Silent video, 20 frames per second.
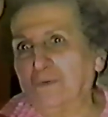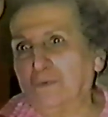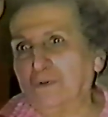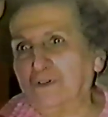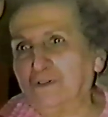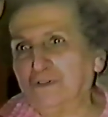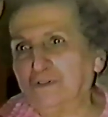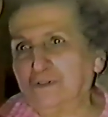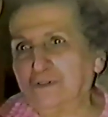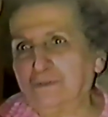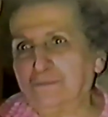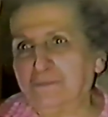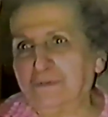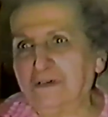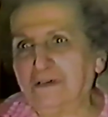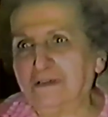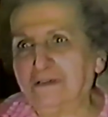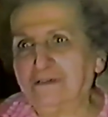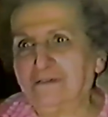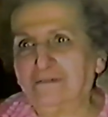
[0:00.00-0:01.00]
we took them
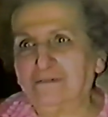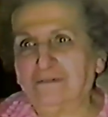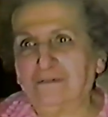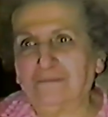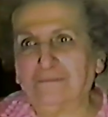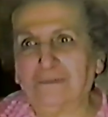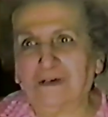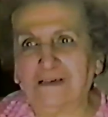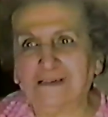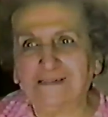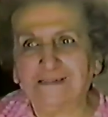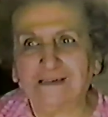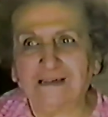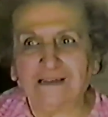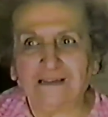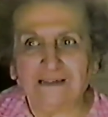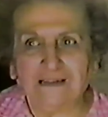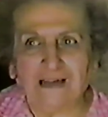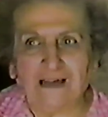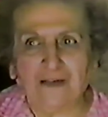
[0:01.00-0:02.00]
in. And my
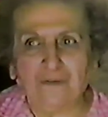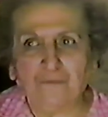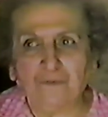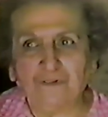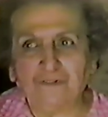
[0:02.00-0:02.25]
son and I